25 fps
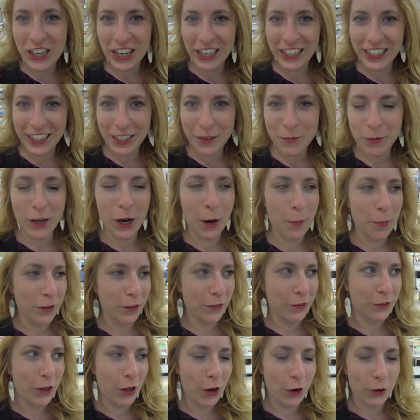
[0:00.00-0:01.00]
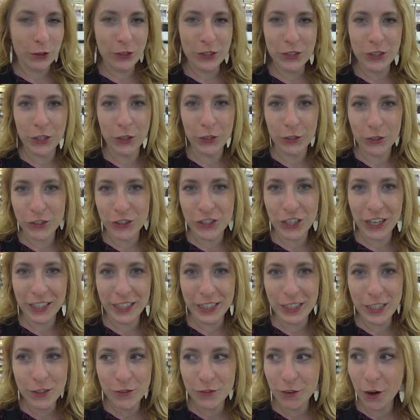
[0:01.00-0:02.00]
I got a couple of those to learn
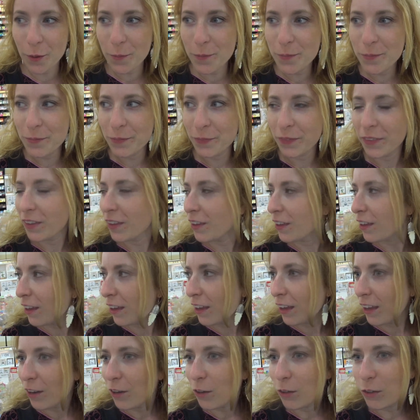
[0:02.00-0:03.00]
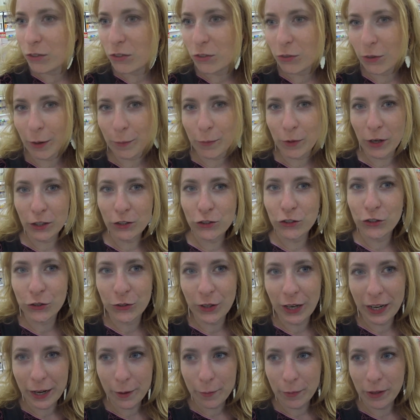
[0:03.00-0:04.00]
Chinese from. Also, I'm not
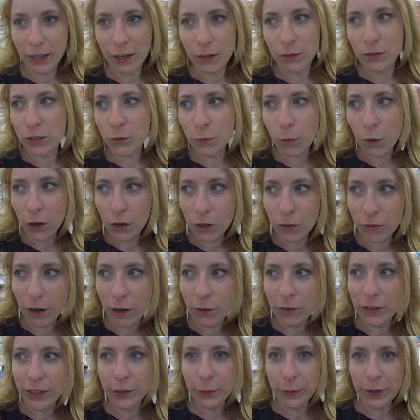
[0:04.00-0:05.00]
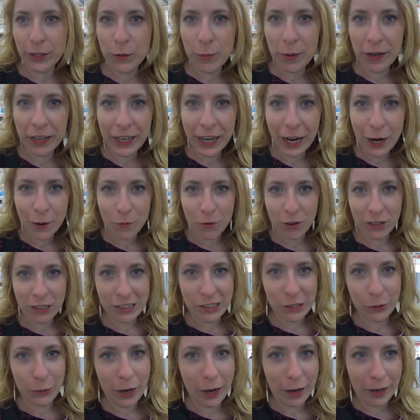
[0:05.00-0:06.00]
sure I am allowed to walk around here with my camera,
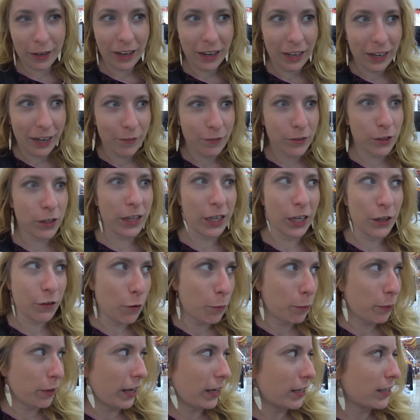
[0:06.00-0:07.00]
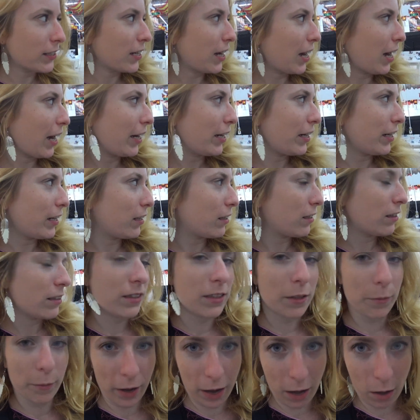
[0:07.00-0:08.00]
so I have to think of a plan to hide it
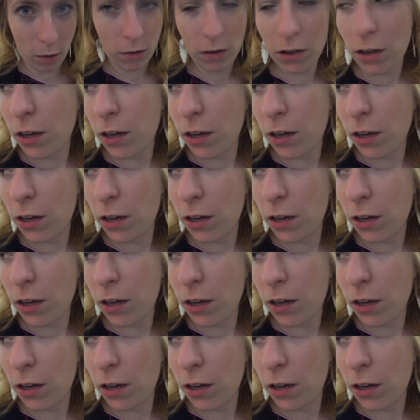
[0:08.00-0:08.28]
somehow.